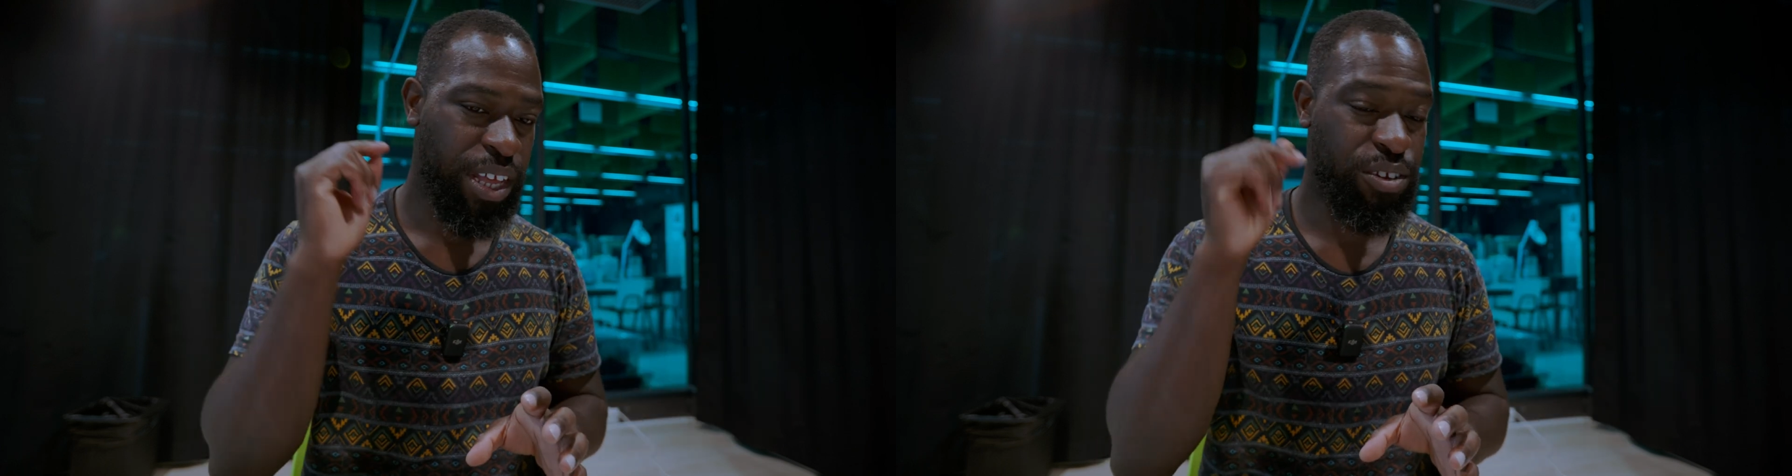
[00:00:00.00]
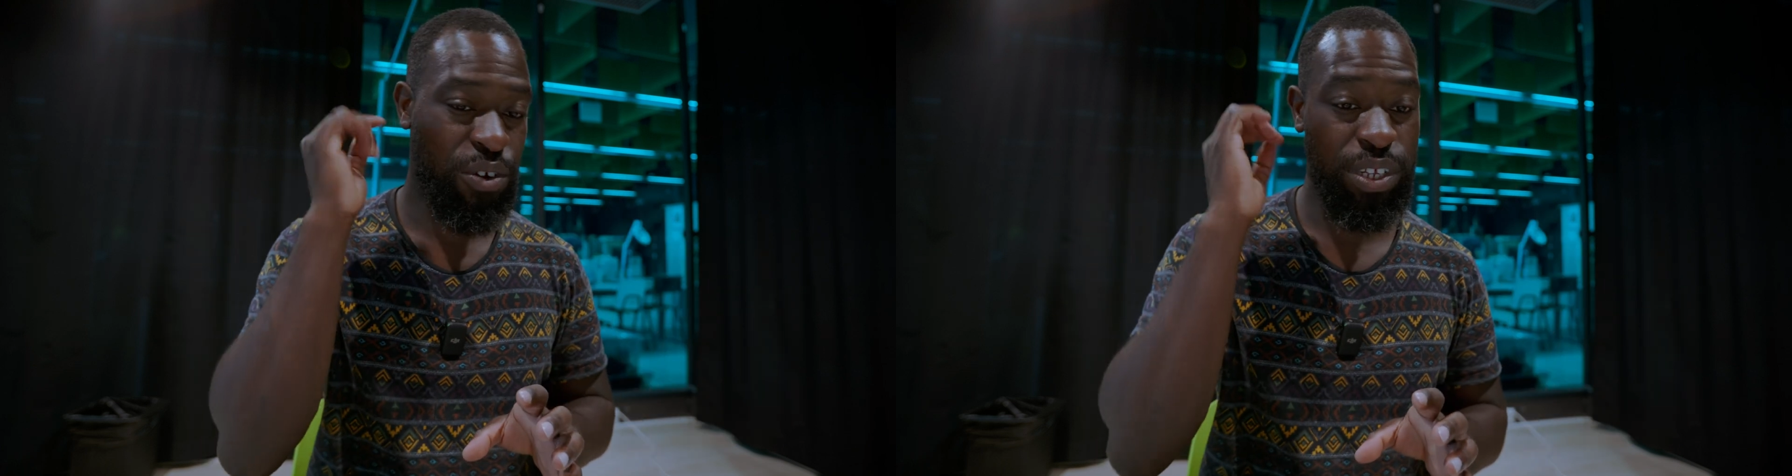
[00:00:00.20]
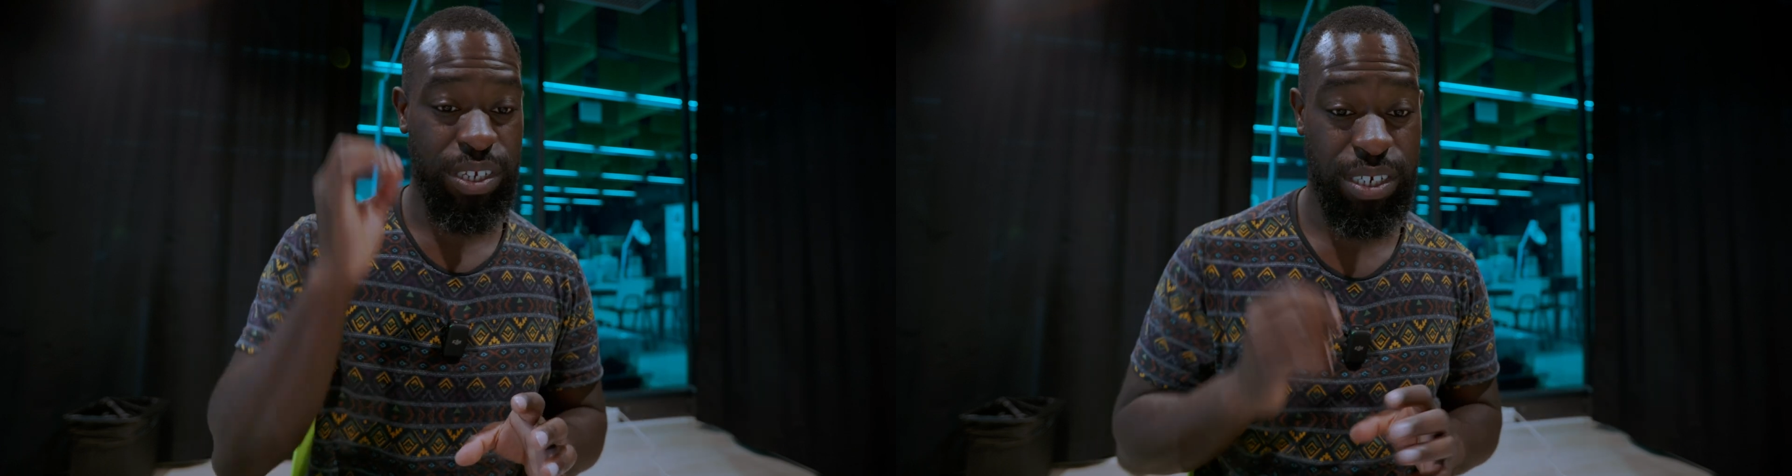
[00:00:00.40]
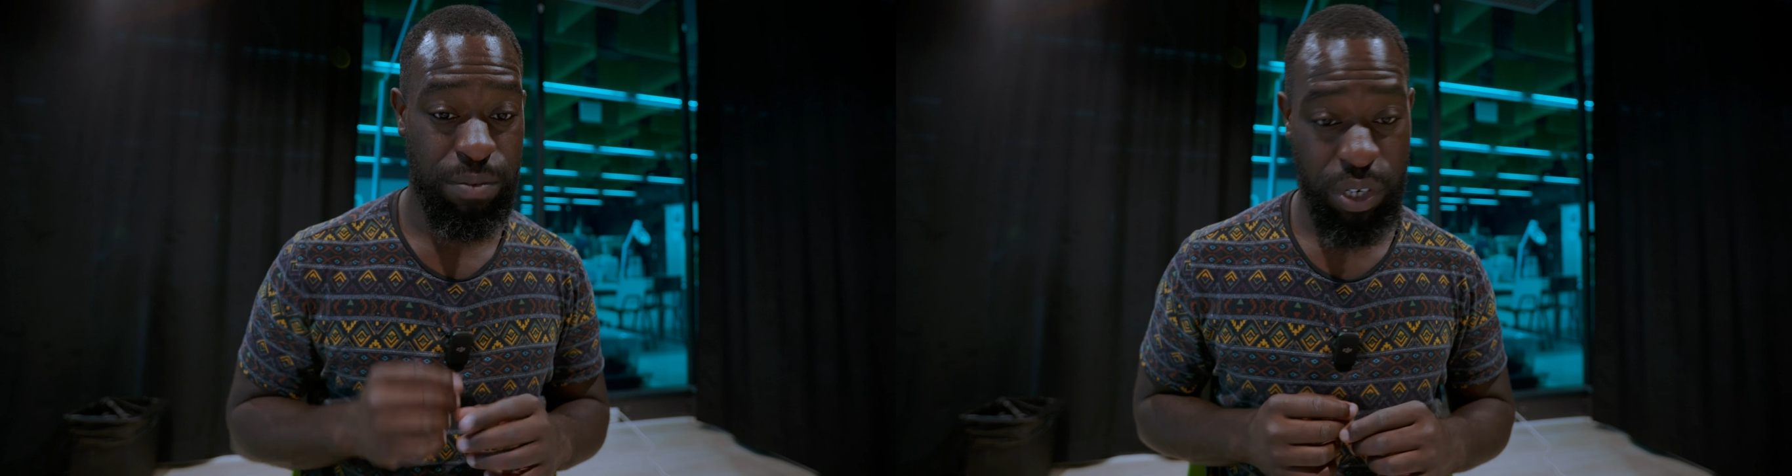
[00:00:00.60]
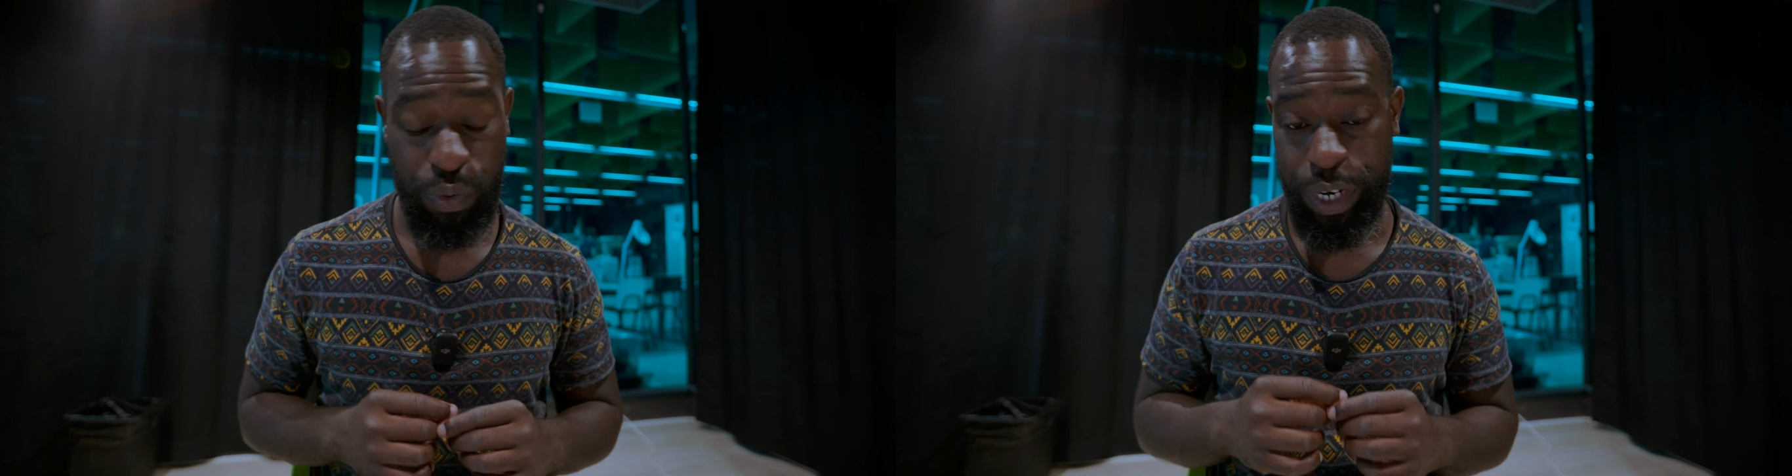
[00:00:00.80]
So the
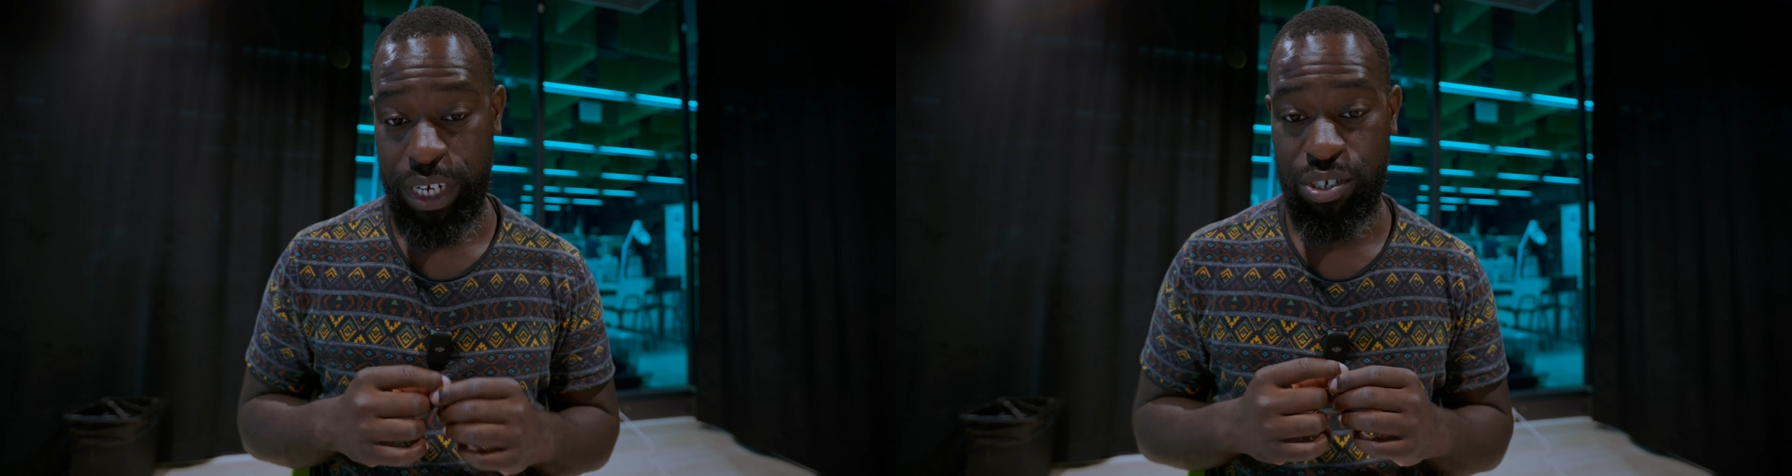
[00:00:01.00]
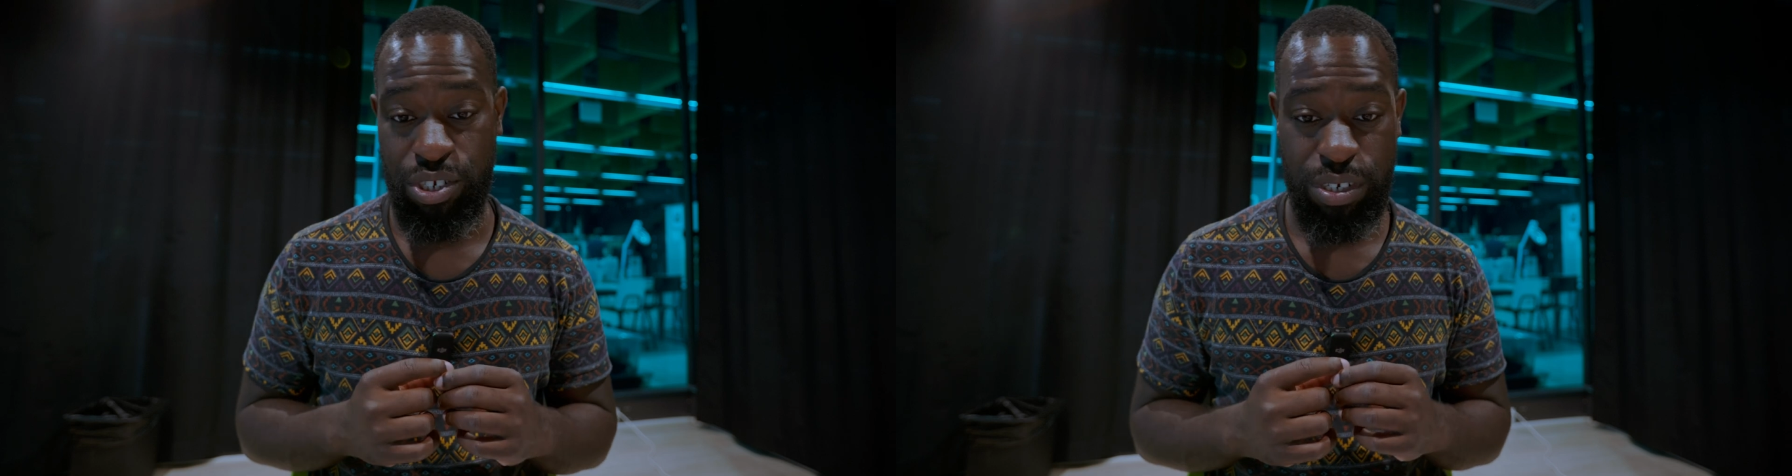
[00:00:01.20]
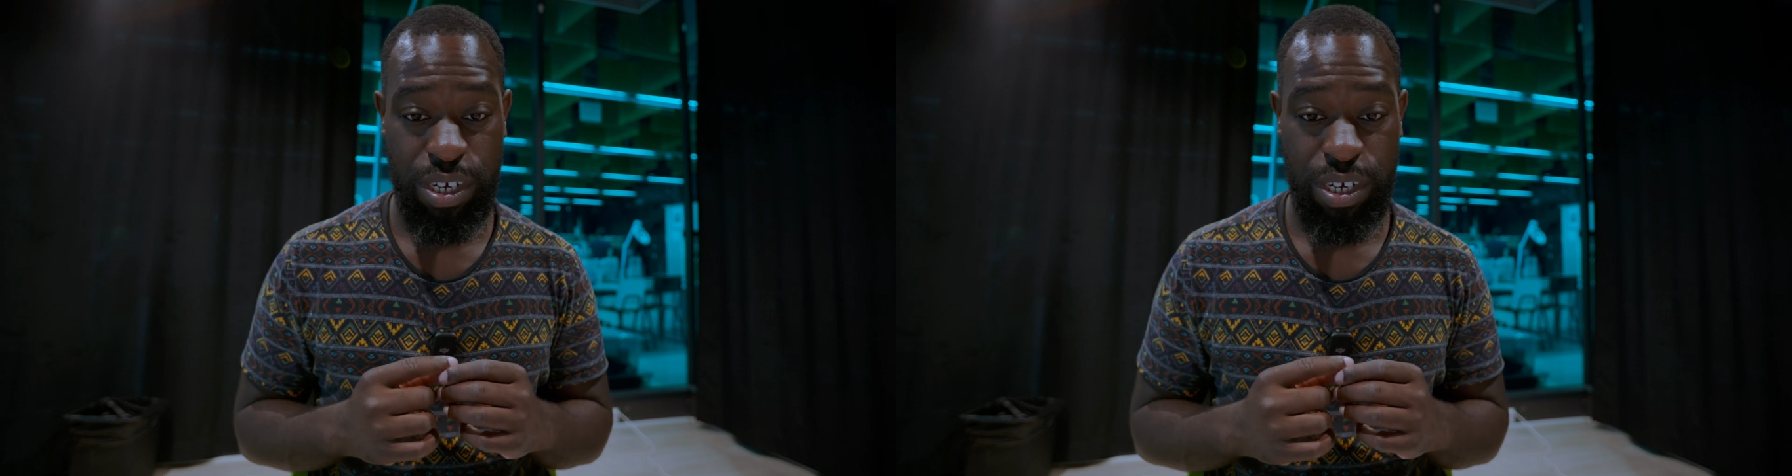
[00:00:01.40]
dynamic range,